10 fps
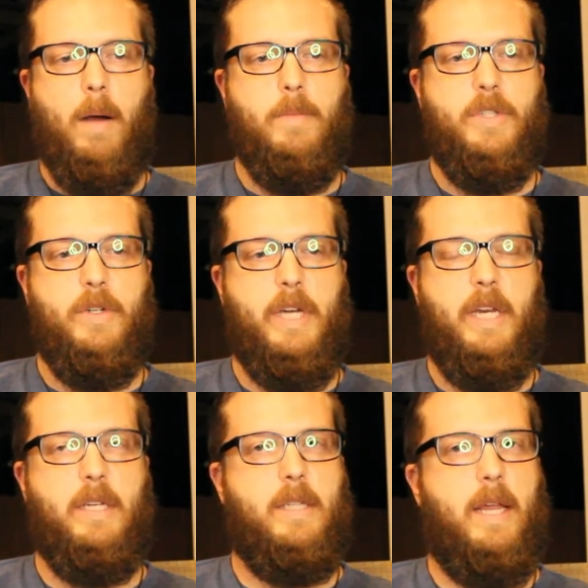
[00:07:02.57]
Still
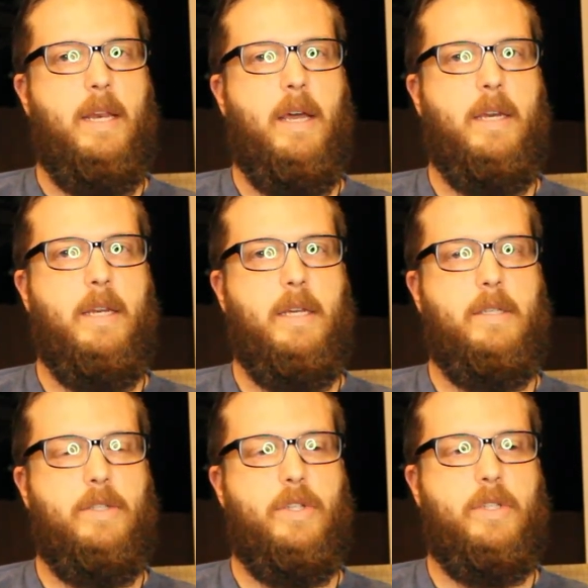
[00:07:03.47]
getting that
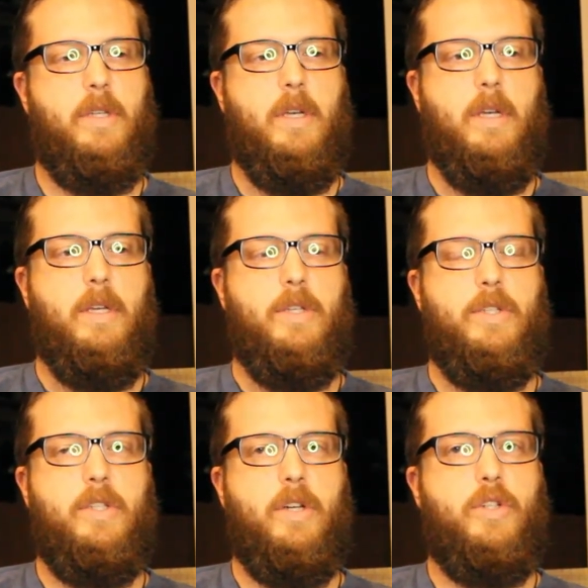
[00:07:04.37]
nuttiness. It's just
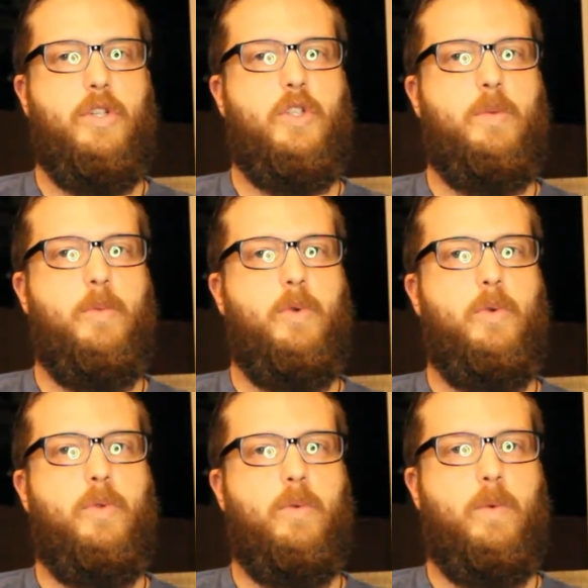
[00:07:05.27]
such a
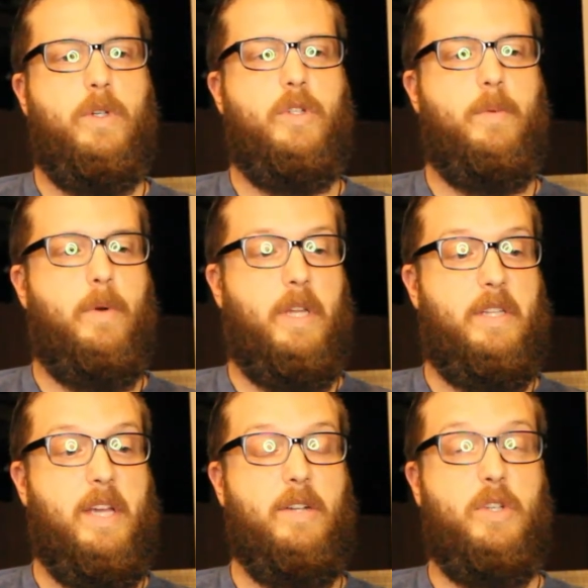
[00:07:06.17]
smooth, rich smoke,
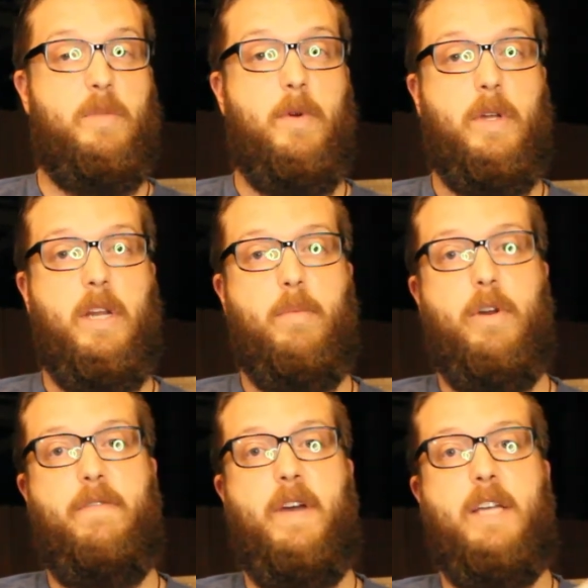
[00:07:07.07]
and it's actually smoking down
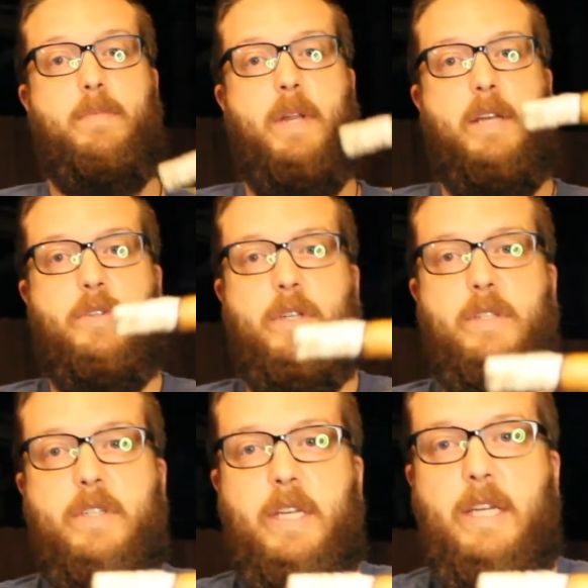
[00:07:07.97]
pretty fast. But as you
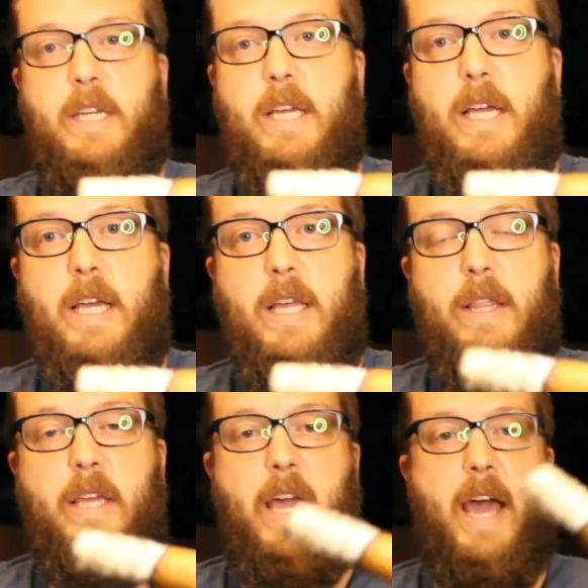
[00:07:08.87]
can see,
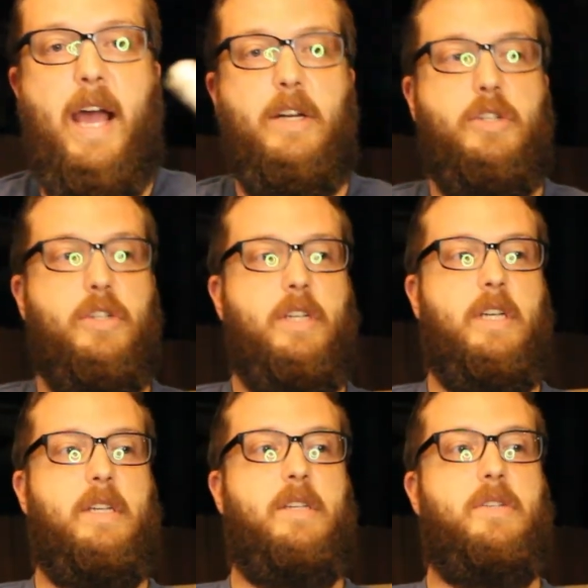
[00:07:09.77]
the ash
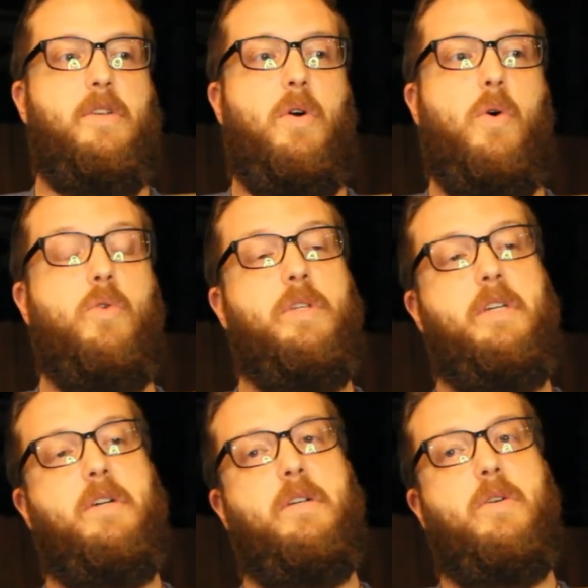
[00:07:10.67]
is
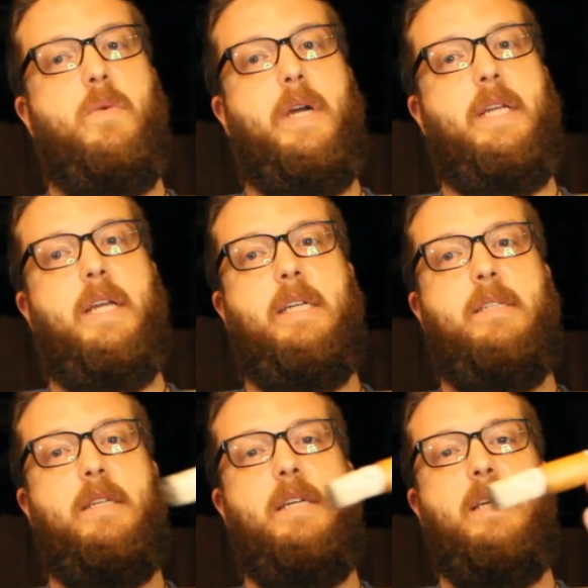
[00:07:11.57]
holding on quite
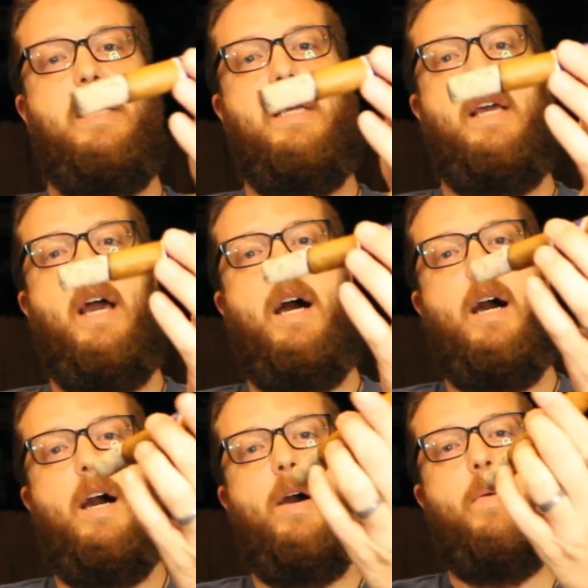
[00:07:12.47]
nicely.
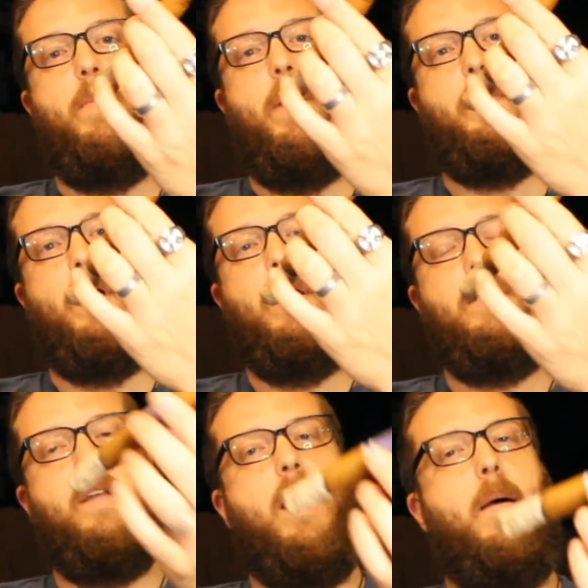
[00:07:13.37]
I
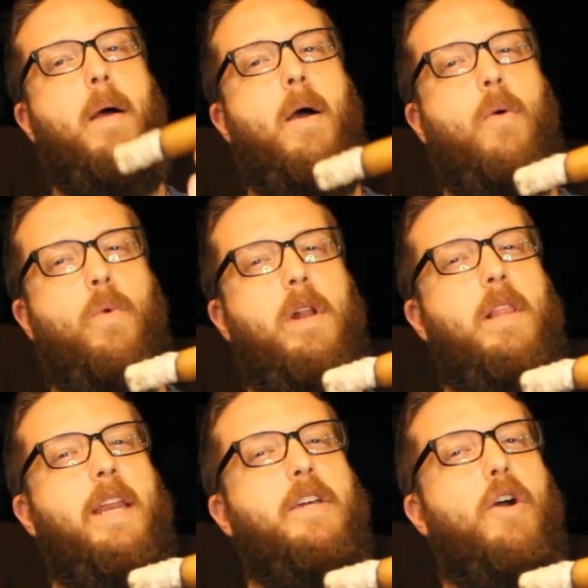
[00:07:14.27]
want
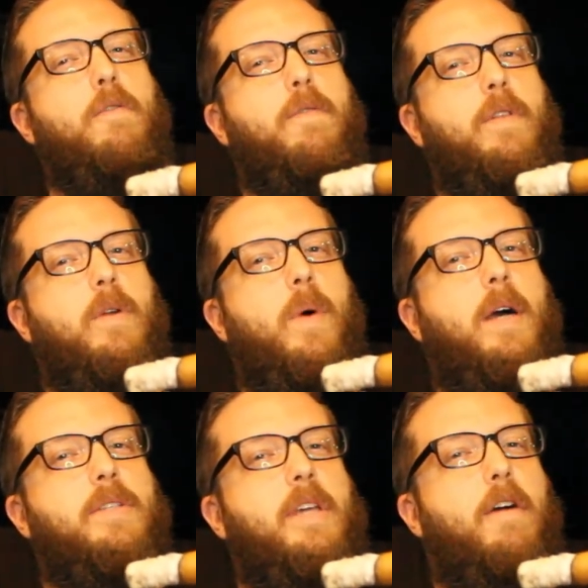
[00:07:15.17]
to let it go for a little
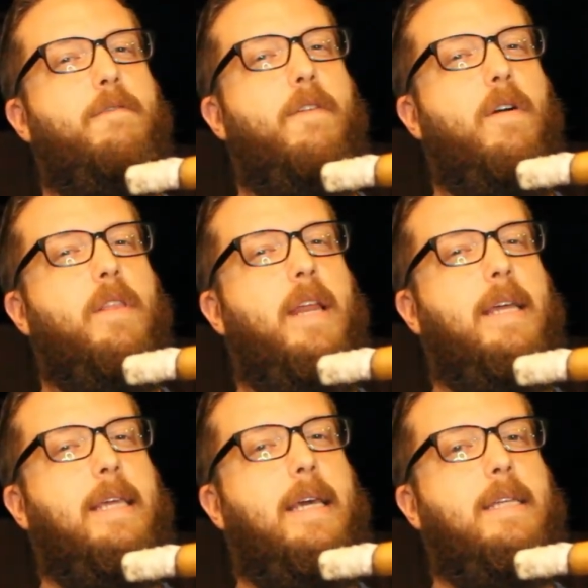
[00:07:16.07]
while, see how far that
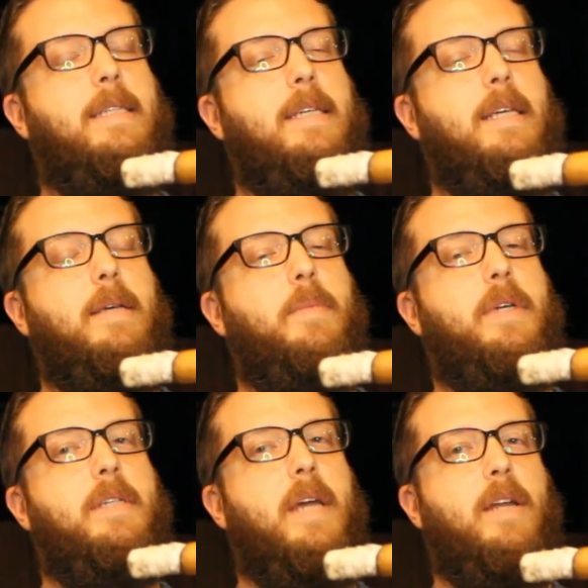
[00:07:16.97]
I get,
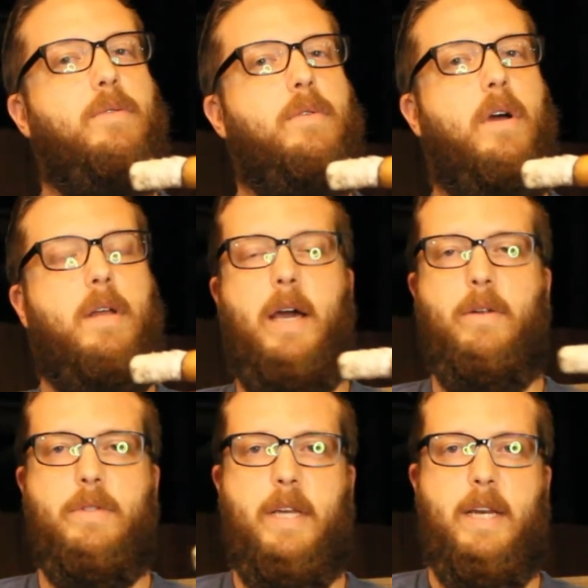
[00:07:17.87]
because I
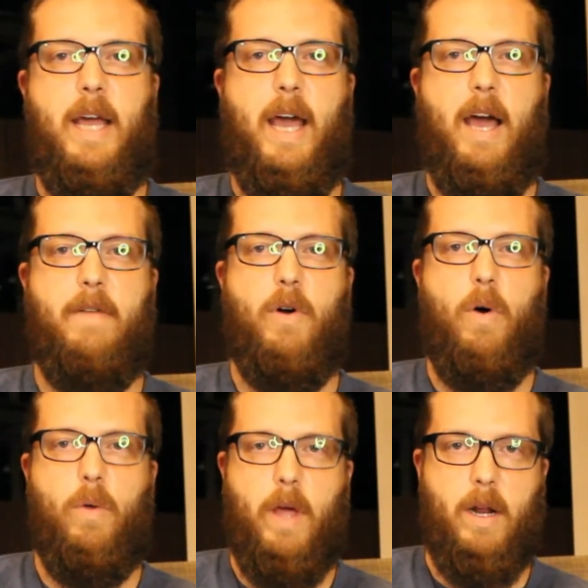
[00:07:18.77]
don't tend to have a
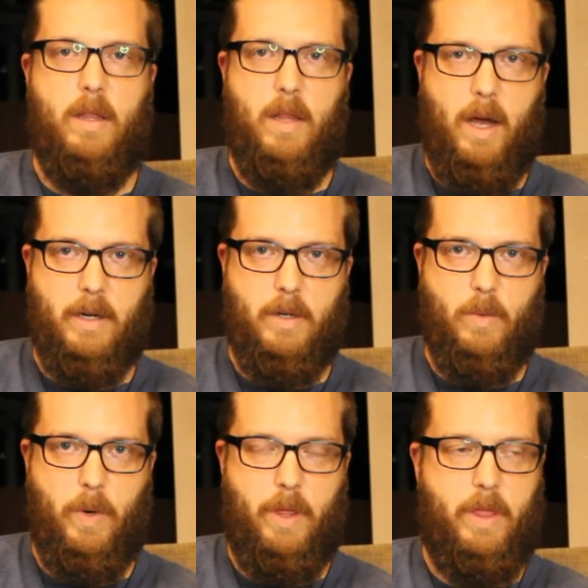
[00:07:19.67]
whole lot of
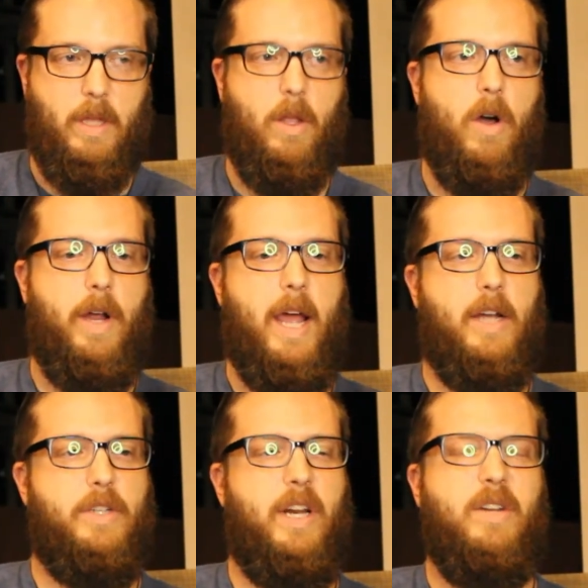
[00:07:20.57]
luck with the long
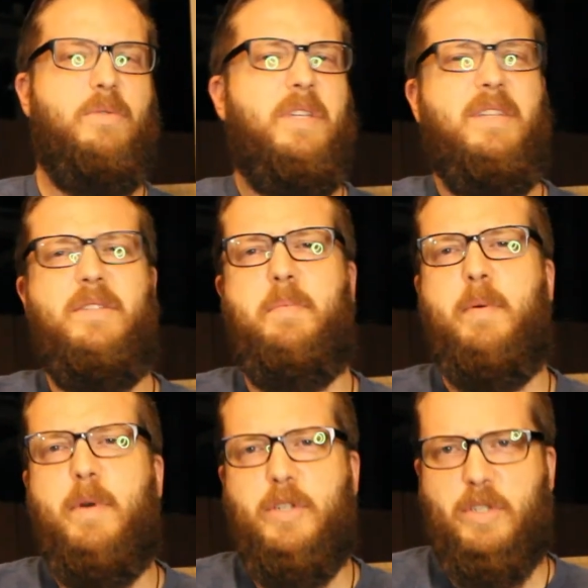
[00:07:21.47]
ash, and I don't tend to
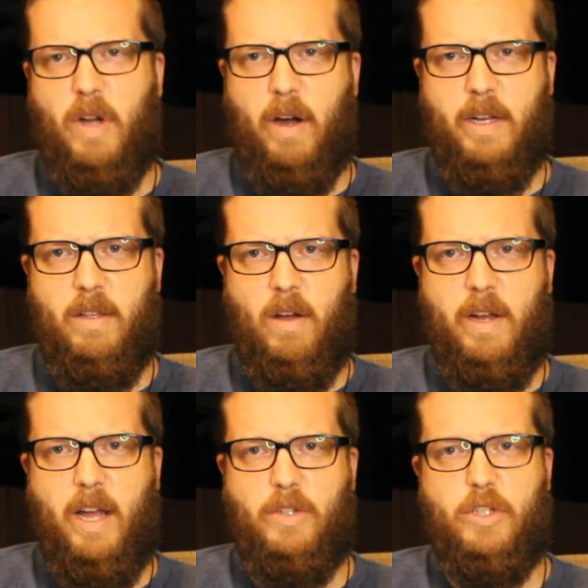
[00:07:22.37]
put much stock in
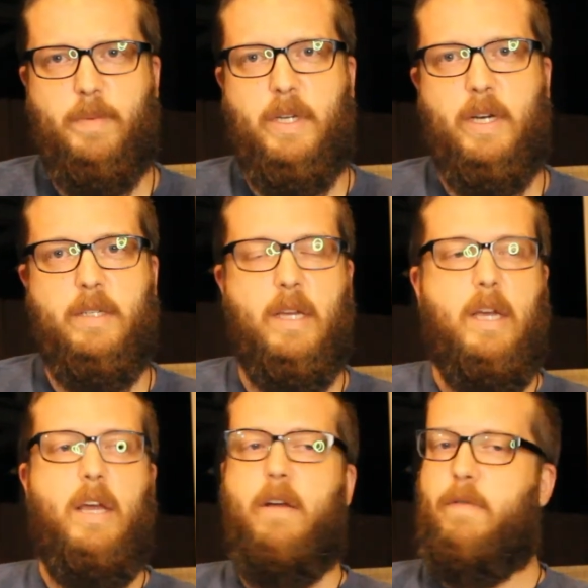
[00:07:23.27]
long ash, just because
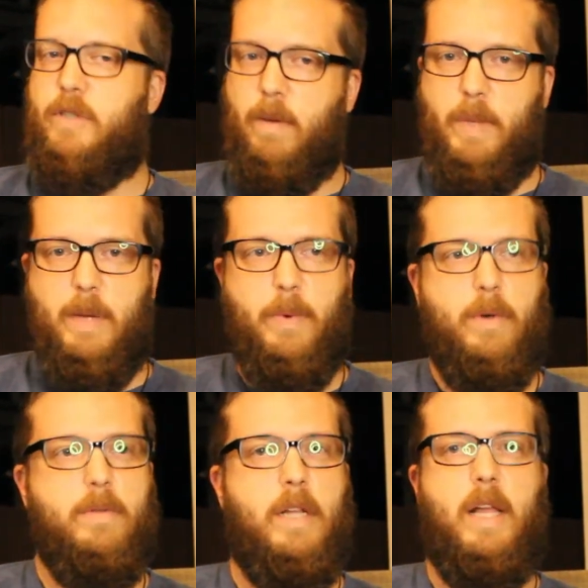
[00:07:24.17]
for some
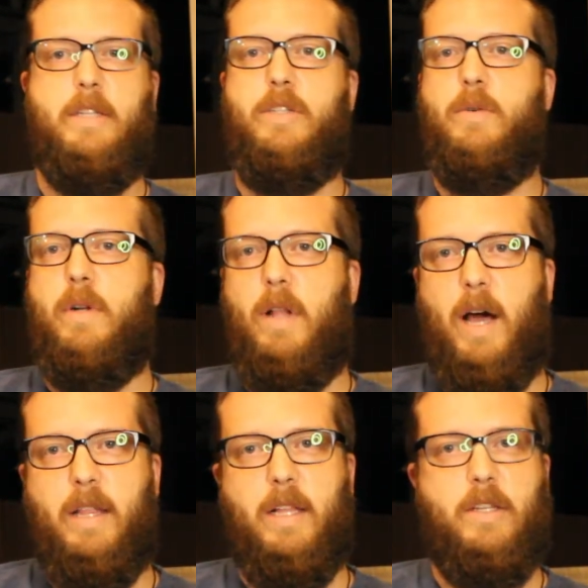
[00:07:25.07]
people they like to do it a
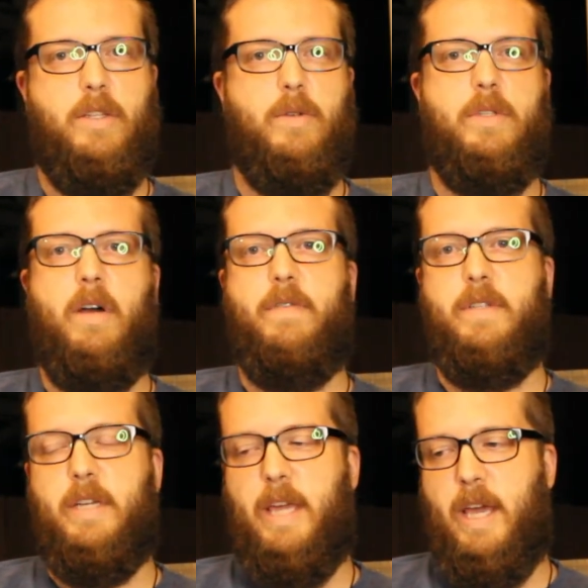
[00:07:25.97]
lot. They like to do it as
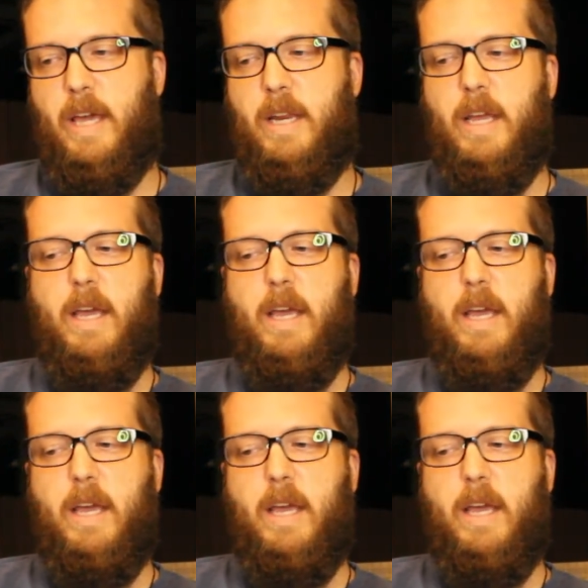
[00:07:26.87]
often as they can.